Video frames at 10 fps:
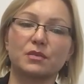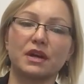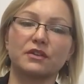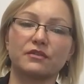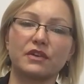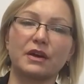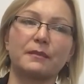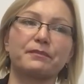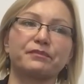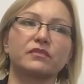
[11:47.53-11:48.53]
kind
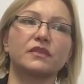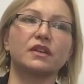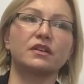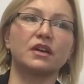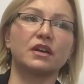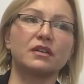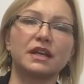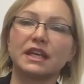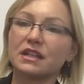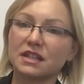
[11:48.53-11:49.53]

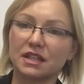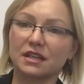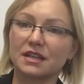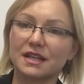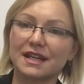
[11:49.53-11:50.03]
of healing